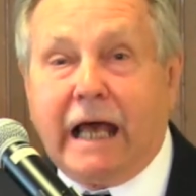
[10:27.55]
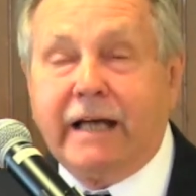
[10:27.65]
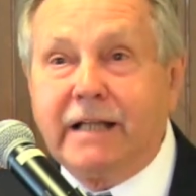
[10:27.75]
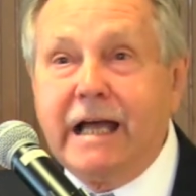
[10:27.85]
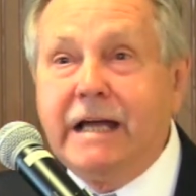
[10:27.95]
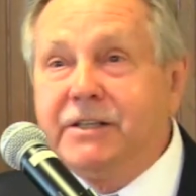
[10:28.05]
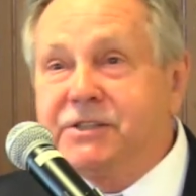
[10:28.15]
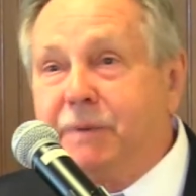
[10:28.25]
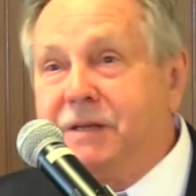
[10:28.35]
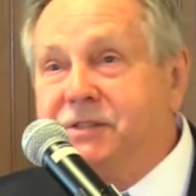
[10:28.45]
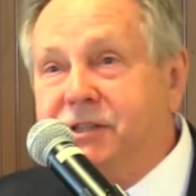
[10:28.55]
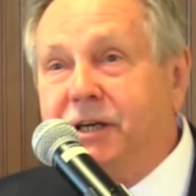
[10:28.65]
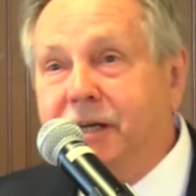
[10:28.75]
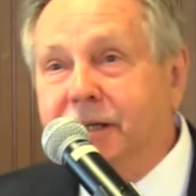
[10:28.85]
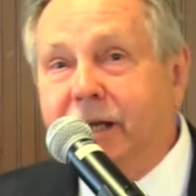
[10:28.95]
That land has been
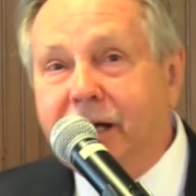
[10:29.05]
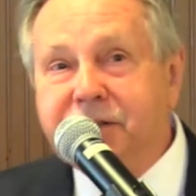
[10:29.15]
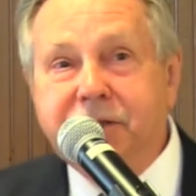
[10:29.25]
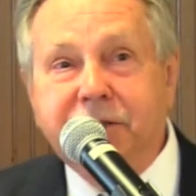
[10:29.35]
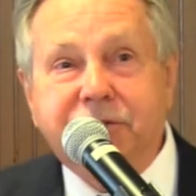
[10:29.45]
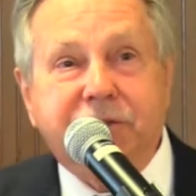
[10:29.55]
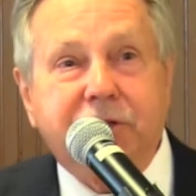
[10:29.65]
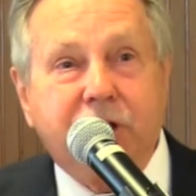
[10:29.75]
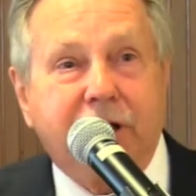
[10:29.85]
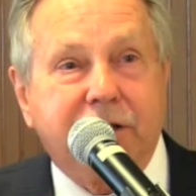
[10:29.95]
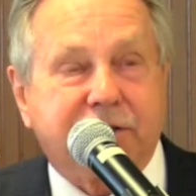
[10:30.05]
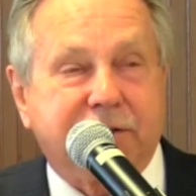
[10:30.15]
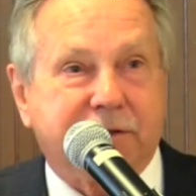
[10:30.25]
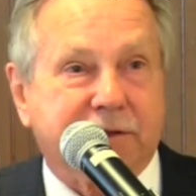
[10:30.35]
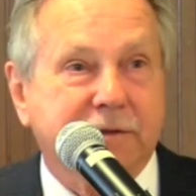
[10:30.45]
sitting there since the
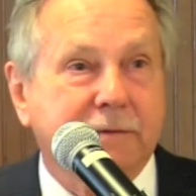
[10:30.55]
Genesis.